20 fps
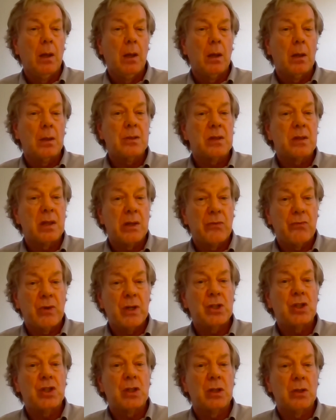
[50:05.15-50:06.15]
And so then
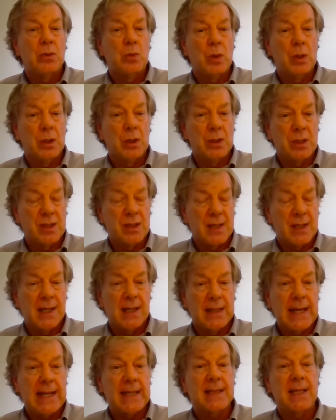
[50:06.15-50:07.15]
Richard would say,
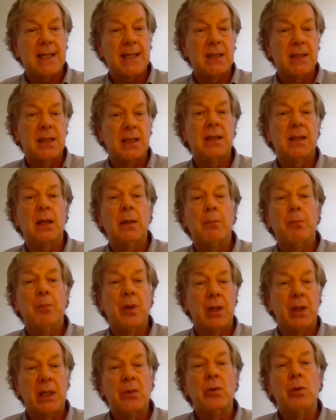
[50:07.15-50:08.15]
yes, I did it,
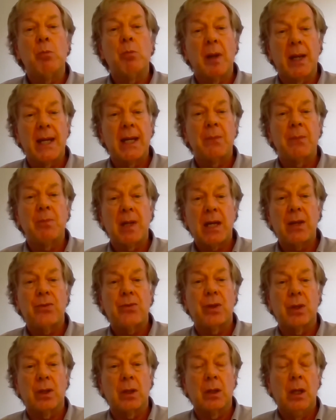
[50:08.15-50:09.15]
but he would blame
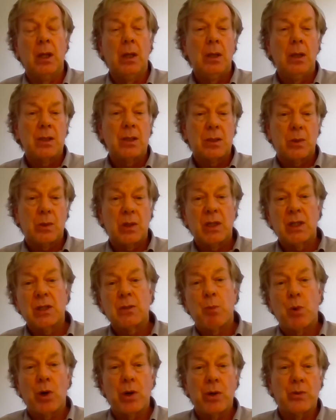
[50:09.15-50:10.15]
Nathan. So each
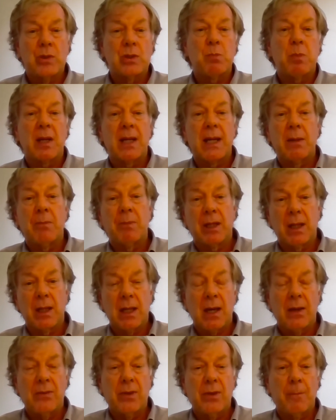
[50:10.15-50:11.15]
boy was blaming the
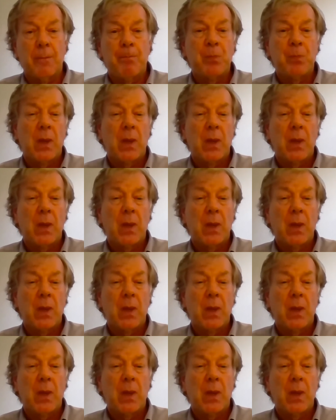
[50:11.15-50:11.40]
other.